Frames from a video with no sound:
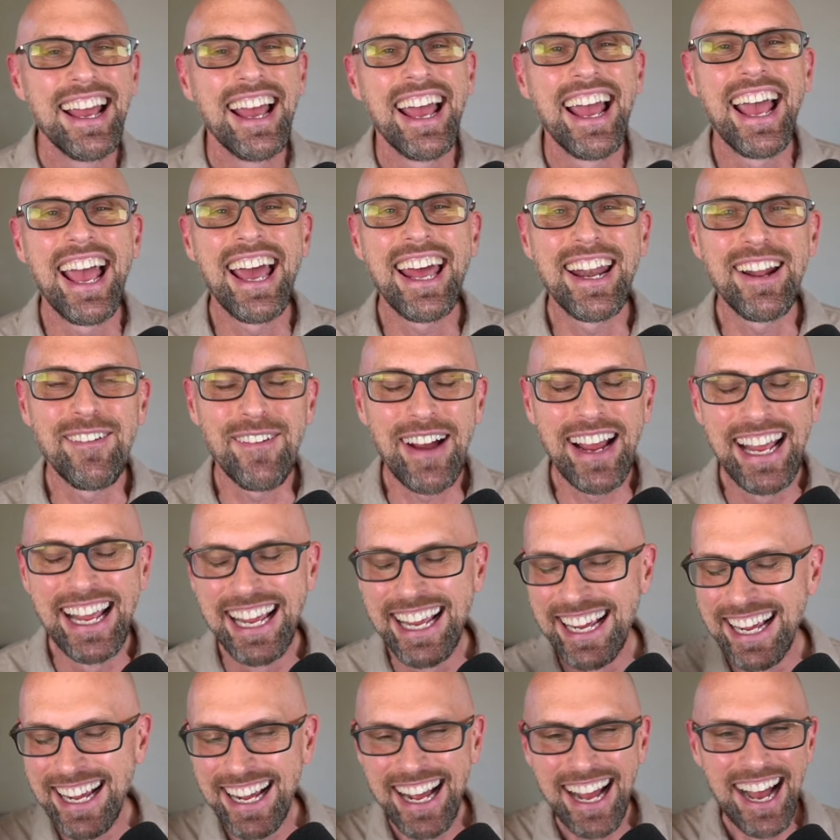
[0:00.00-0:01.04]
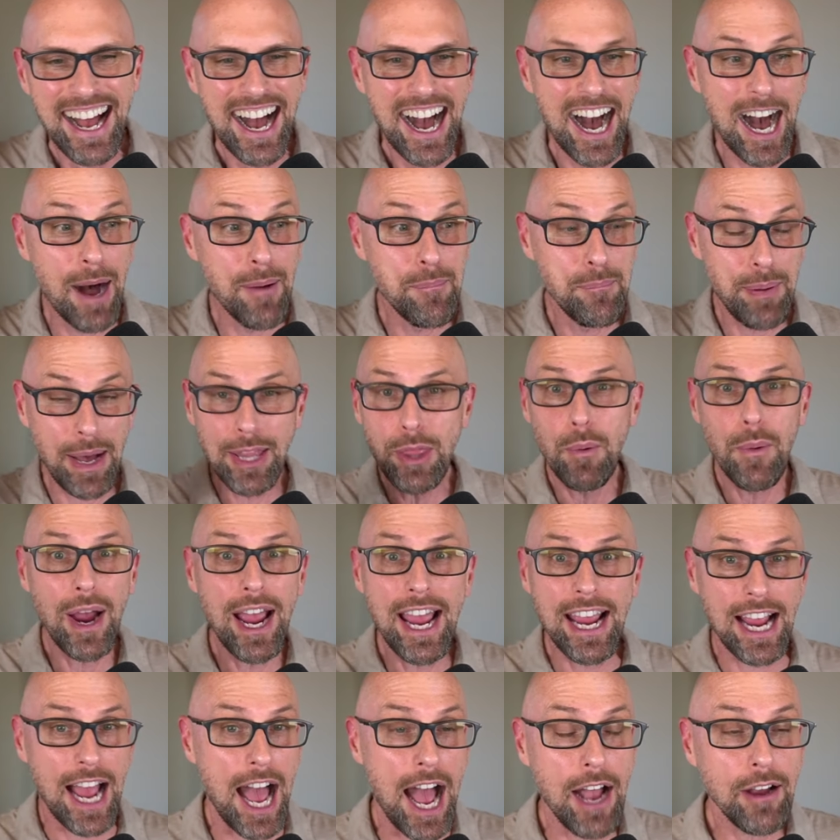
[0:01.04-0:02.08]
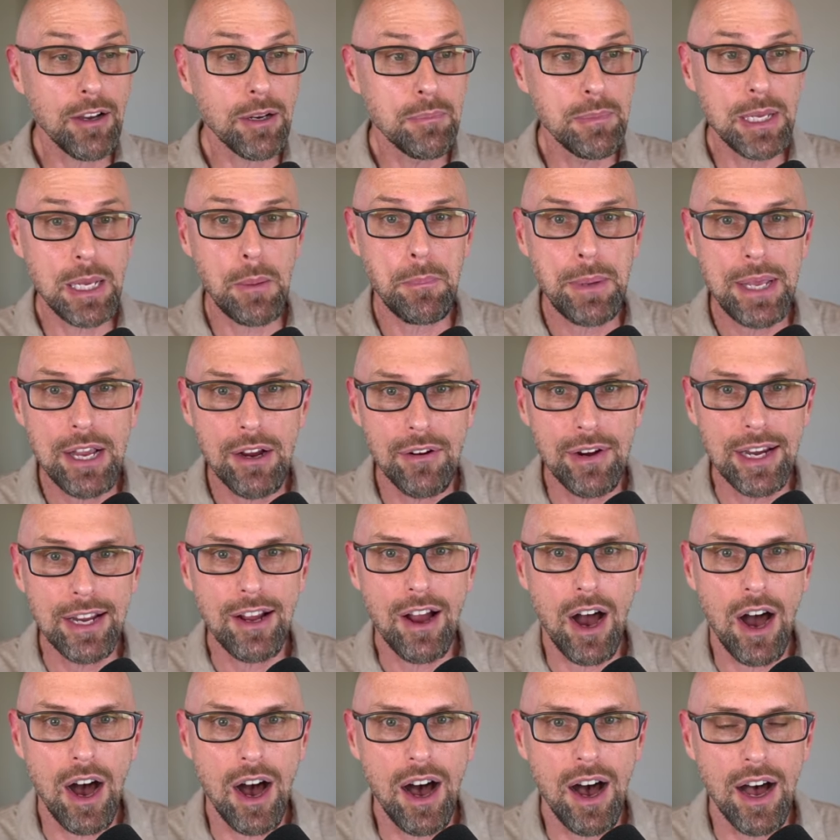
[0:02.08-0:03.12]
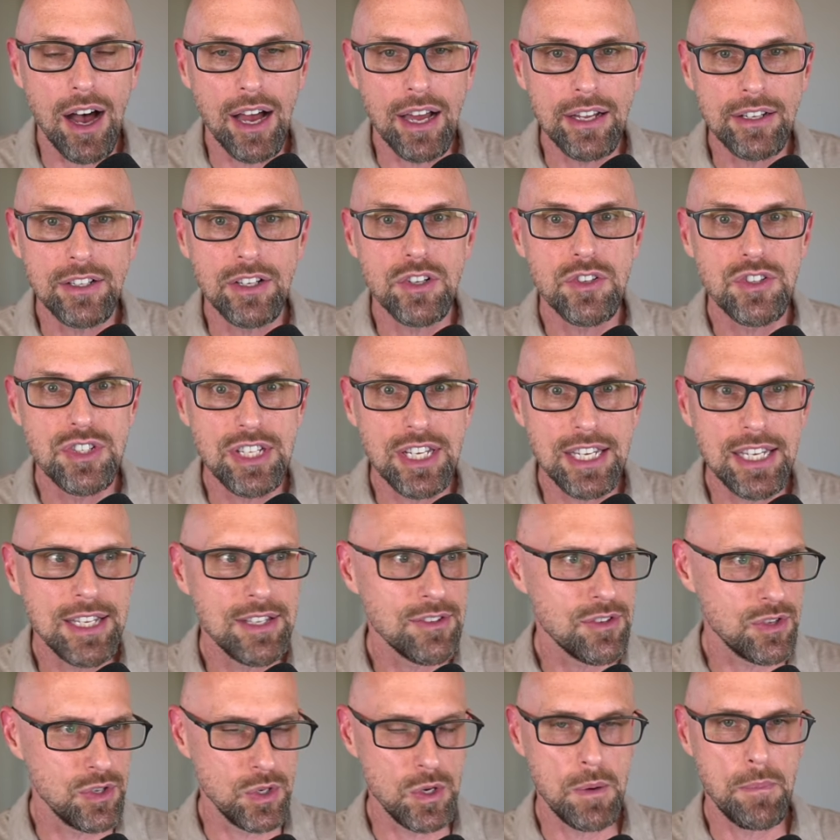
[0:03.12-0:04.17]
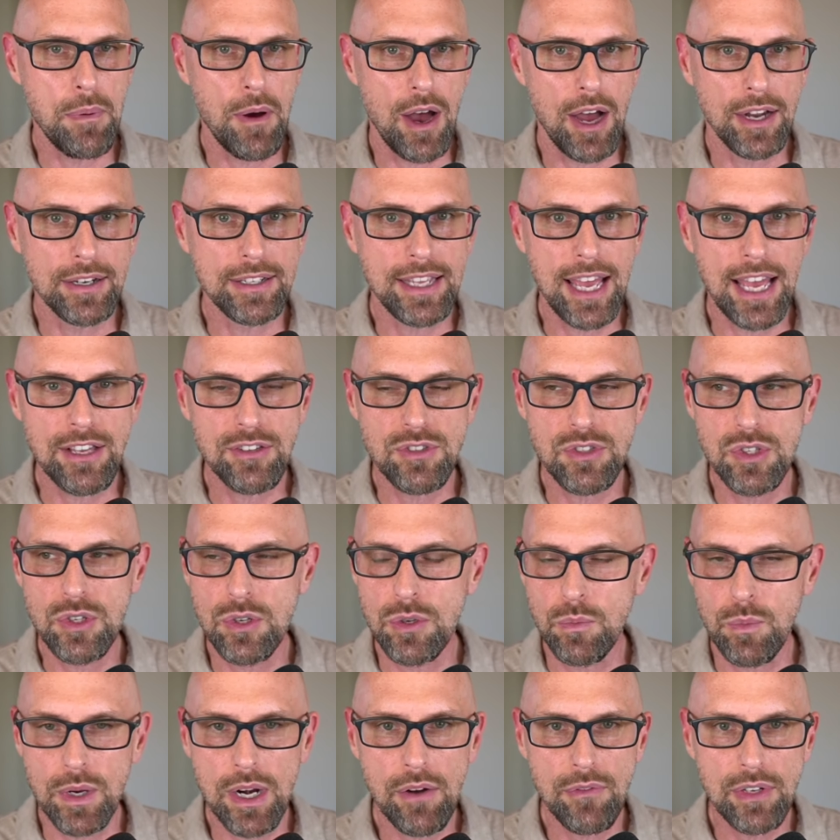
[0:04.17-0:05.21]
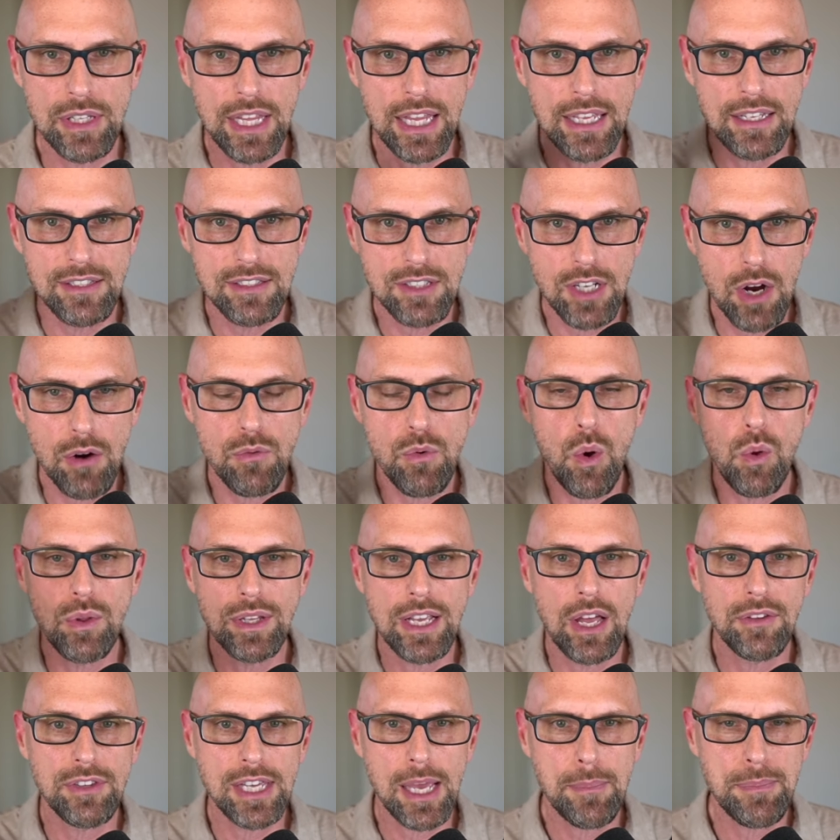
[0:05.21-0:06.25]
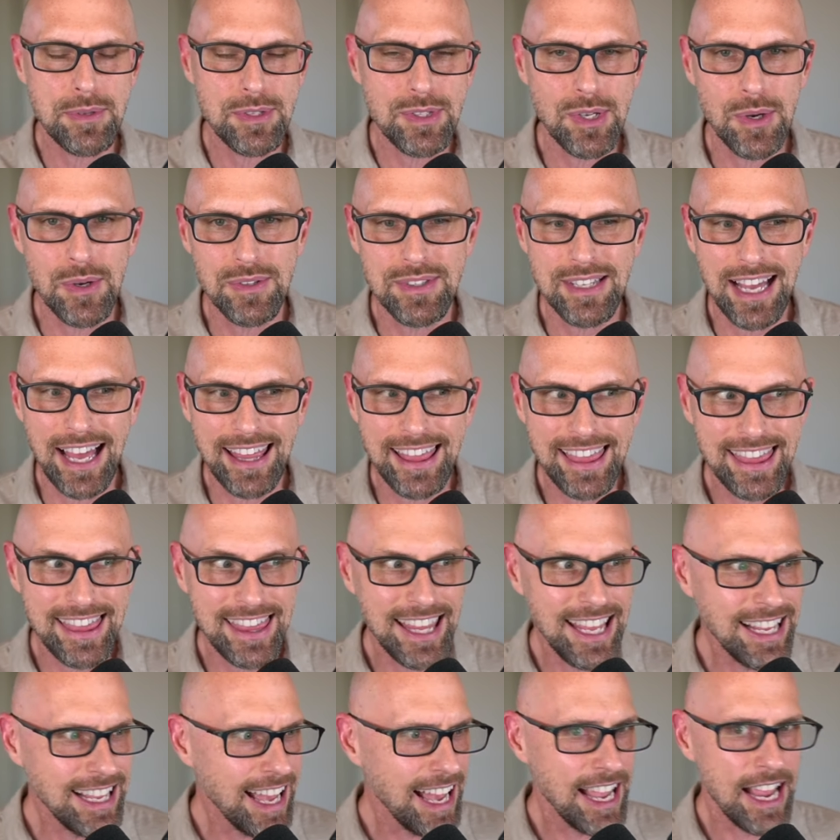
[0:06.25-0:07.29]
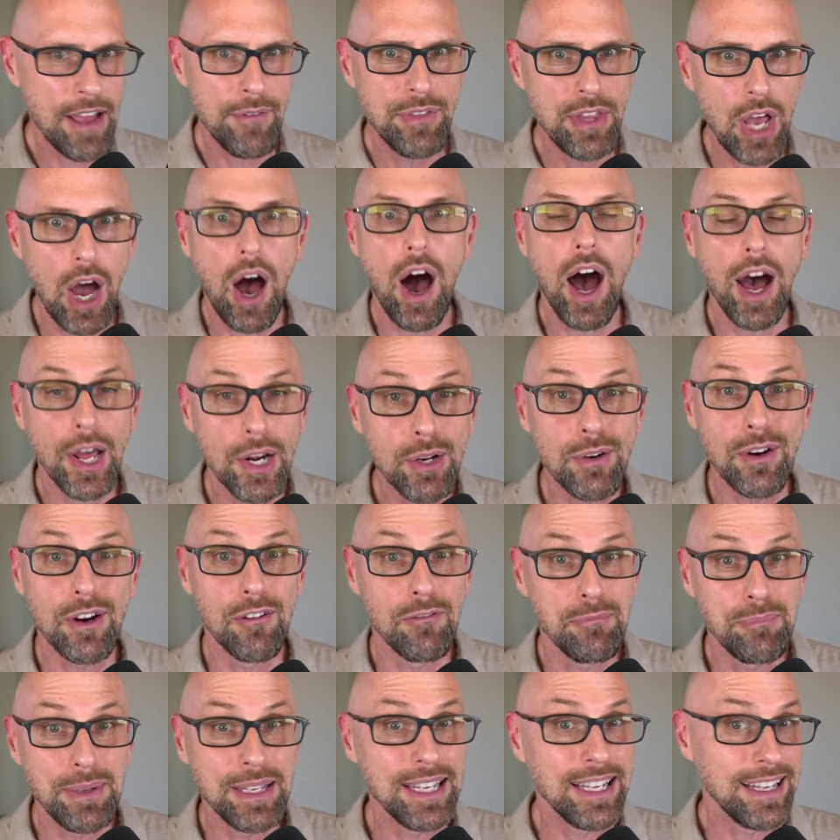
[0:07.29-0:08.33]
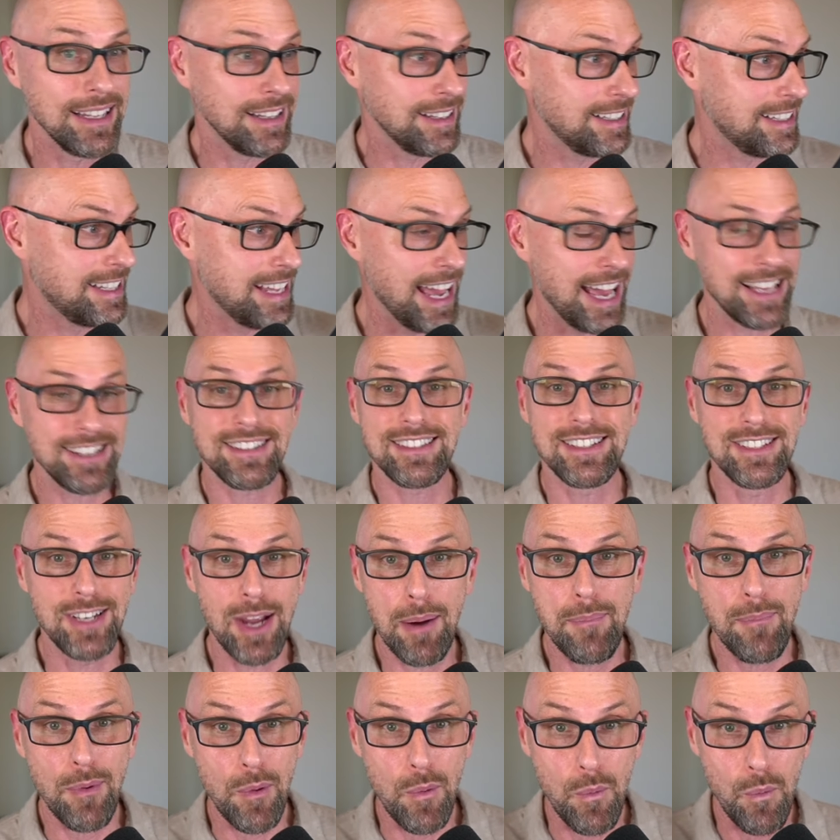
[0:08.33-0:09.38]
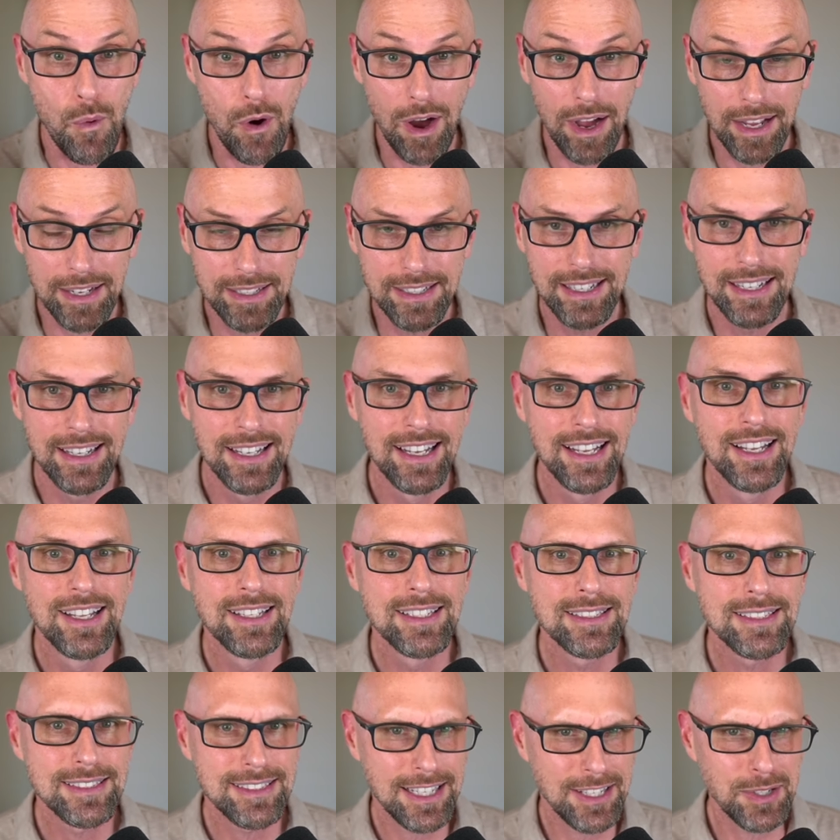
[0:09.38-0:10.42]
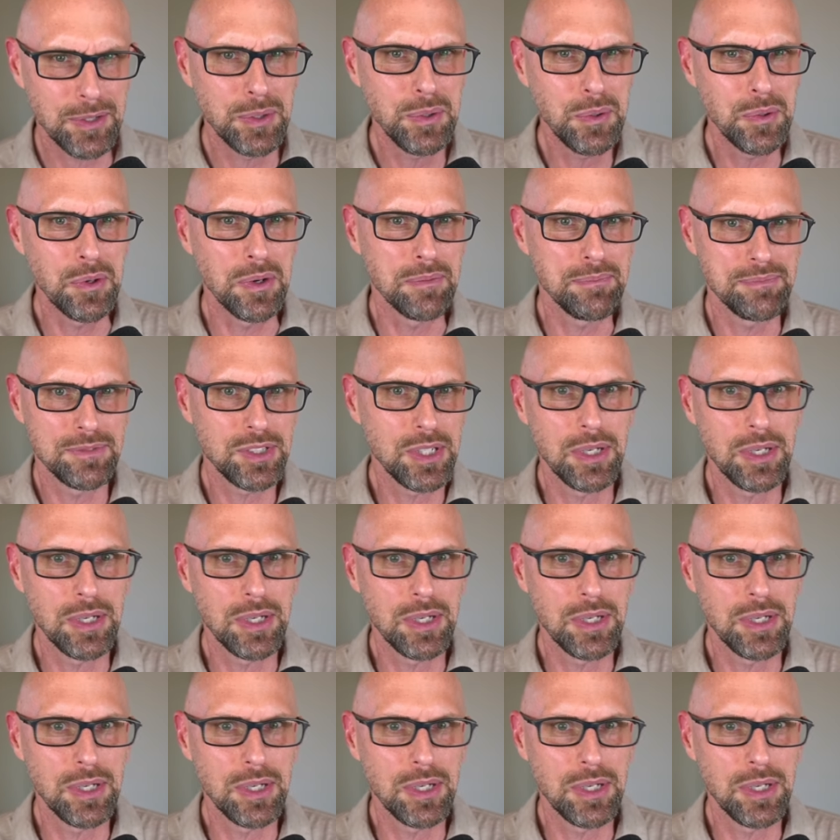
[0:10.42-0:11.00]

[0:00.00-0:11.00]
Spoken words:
Anyway, by the way, I'm going to be appearing on Jean's new podcast soon whenever they start rolling out the episodes. I think I have the honor of being guest number 1. It's kind of cool.